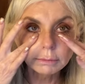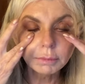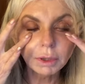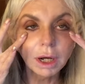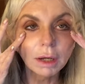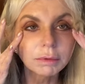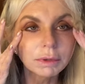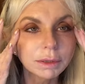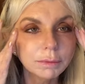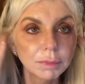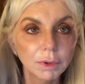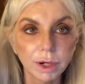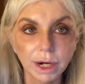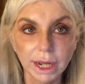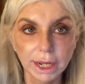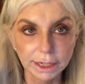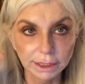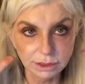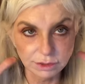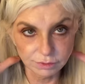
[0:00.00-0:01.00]
probably
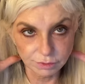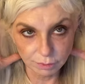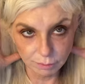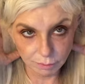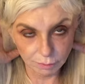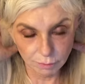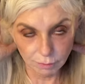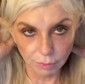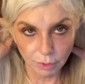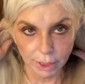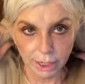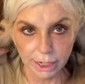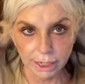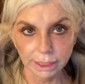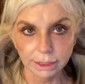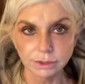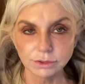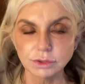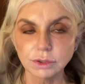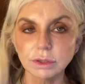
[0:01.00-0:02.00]
Bragg's from
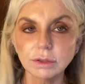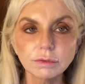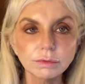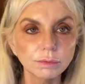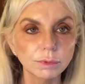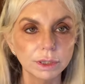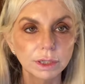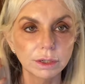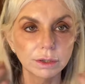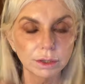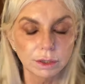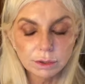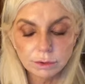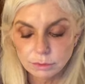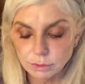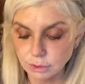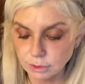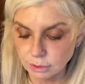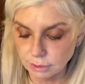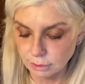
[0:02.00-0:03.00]
Bragg's or one of
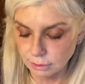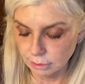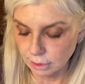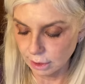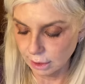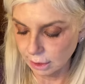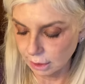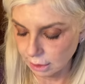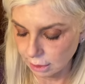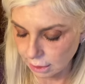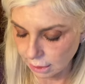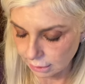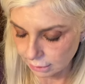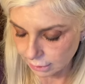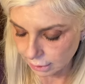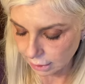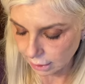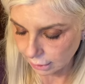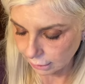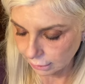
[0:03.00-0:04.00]
those and I,
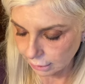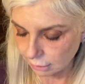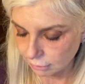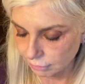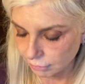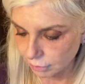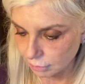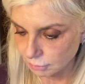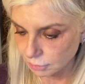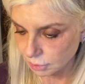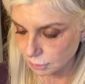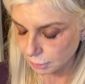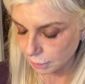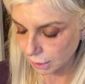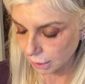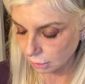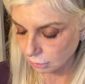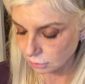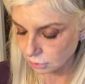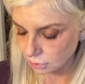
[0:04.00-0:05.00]
that I get from
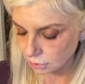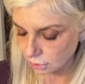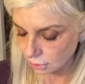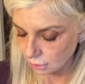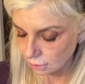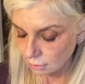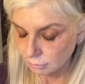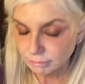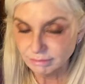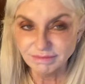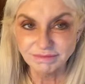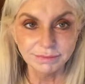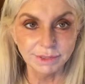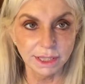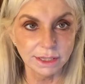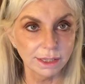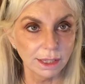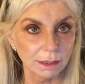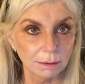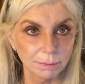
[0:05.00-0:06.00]
Sprouts.
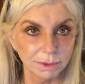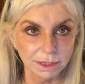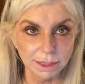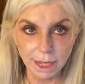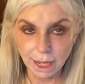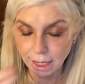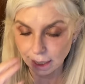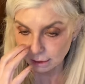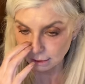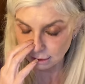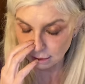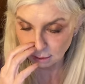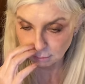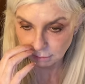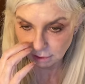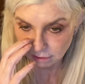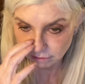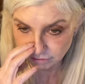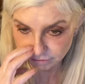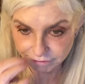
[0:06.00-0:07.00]
And that'll be that. And I'm
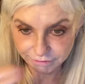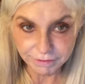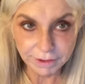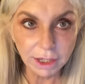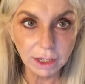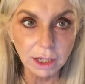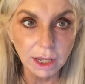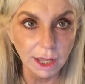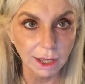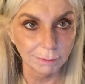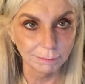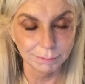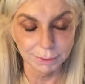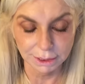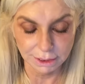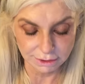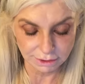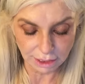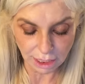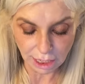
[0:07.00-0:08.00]
going to fill up
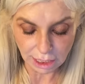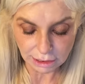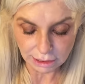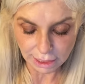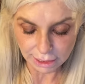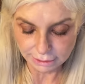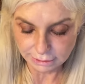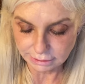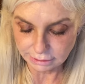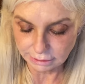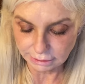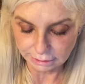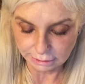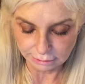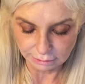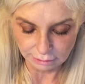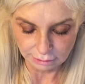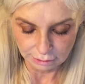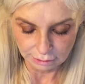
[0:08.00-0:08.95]
because I like to eat.